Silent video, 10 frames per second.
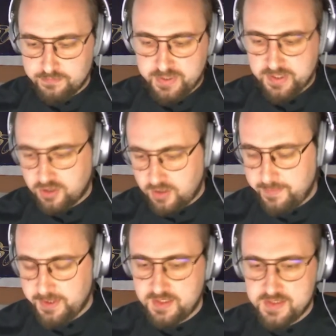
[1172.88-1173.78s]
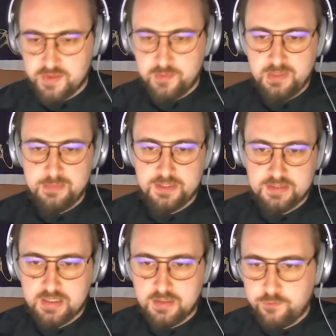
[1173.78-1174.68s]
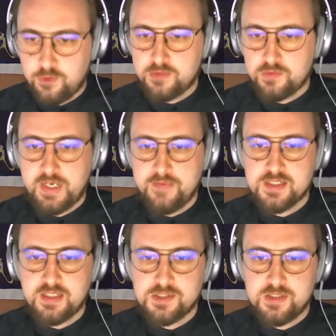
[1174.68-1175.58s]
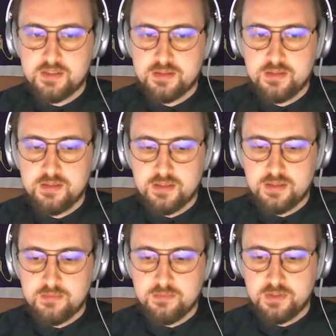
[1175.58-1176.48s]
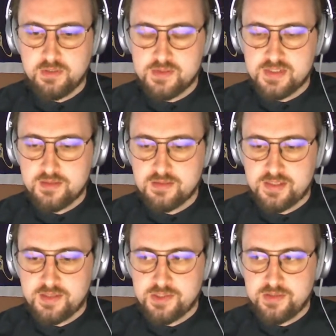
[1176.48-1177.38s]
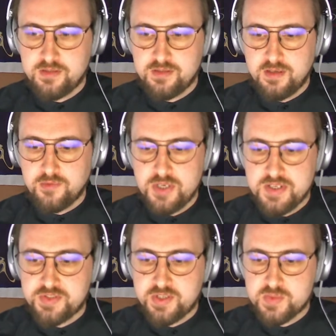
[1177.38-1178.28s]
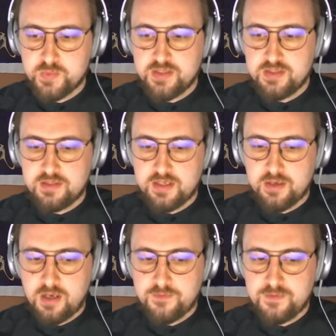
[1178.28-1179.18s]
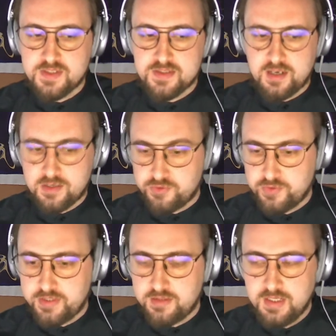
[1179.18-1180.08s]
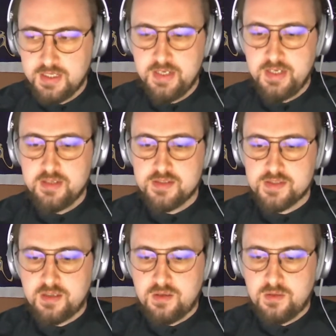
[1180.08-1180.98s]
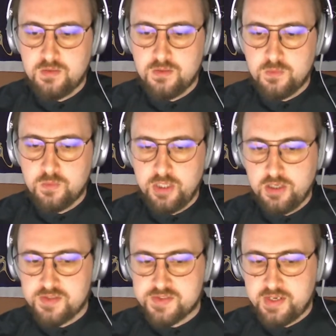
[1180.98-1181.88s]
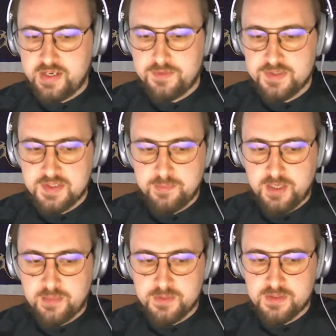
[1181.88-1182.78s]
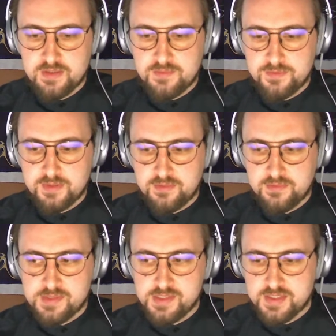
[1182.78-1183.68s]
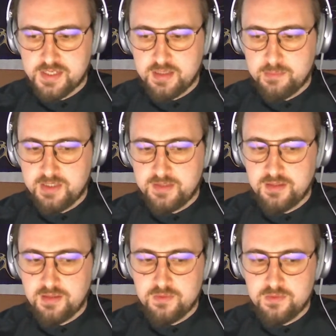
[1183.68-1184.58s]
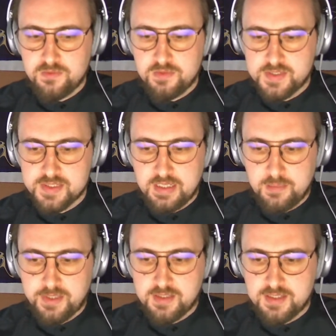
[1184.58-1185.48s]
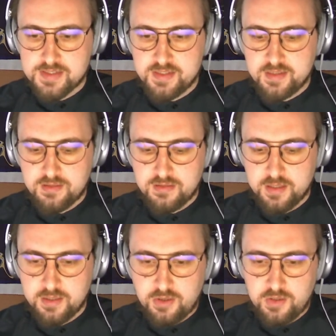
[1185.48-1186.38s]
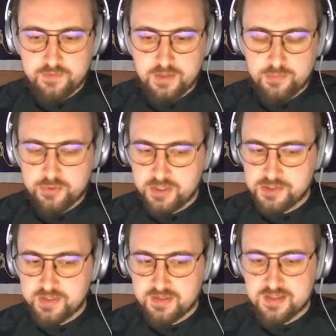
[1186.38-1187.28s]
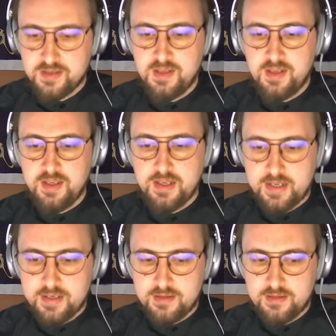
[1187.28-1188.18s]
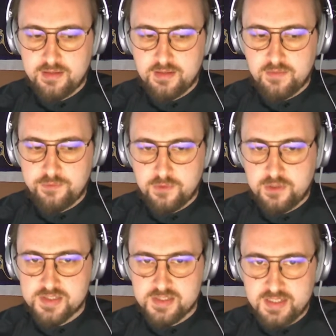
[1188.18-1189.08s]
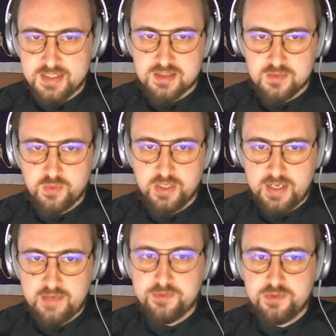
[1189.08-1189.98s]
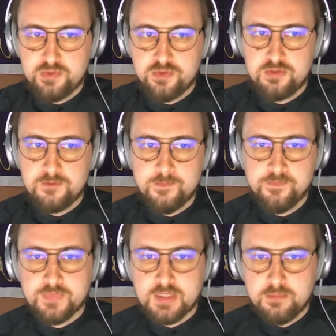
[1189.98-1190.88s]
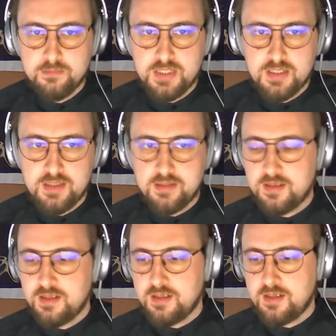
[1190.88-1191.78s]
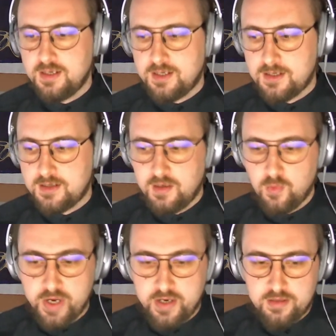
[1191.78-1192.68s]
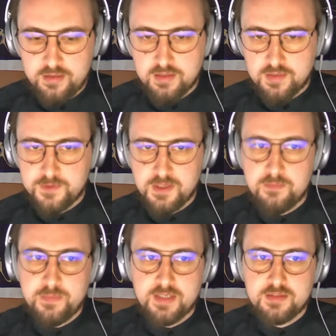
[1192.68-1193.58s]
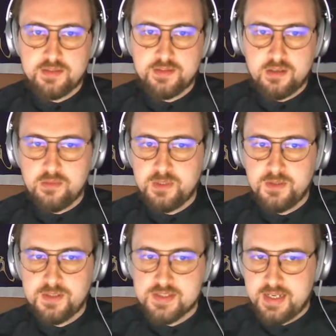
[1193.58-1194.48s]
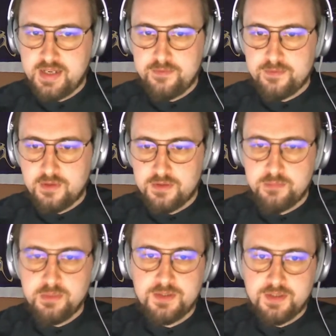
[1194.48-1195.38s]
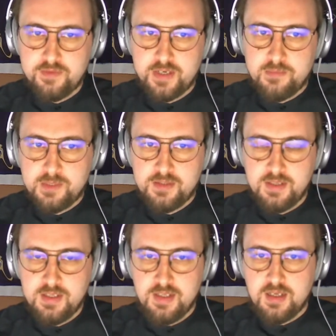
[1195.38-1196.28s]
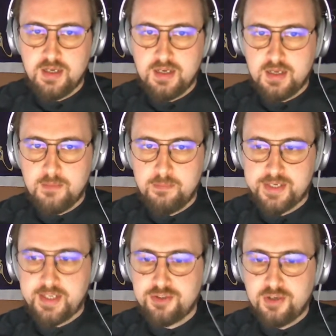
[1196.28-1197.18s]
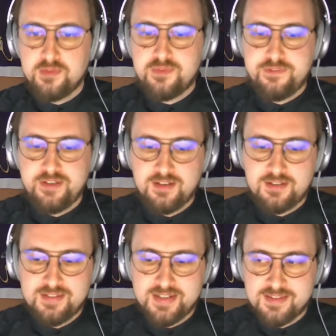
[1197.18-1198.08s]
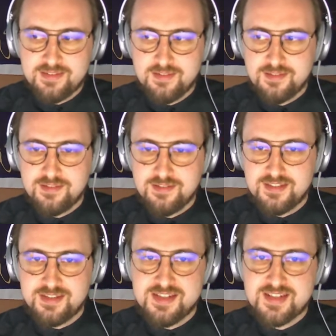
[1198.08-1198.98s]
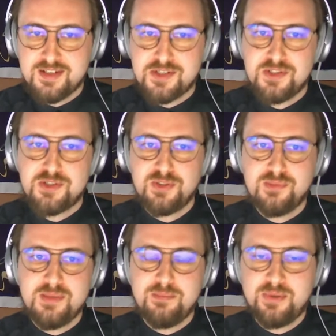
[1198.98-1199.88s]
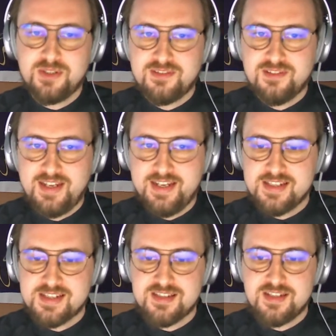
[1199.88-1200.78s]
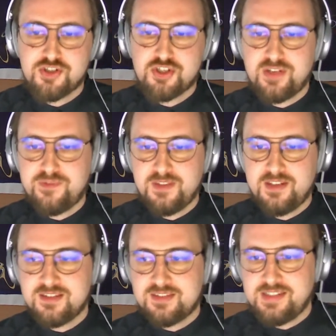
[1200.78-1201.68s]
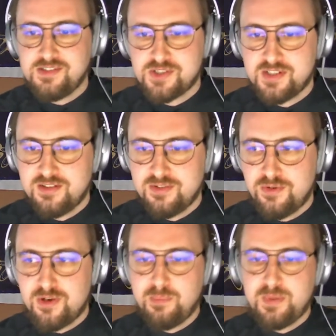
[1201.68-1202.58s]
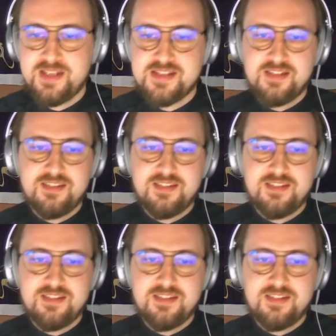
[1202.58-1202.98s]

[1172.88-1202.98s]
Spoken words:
big companies or people that can afford to have such a such a resource within their office are doing. So we also have this department of sustainability who is helping us in all of our projects. And of course, yes, we have to be aware of the impact that our buildings have on the built environment. But I don't think that the discussion should be put as shifting attention or placing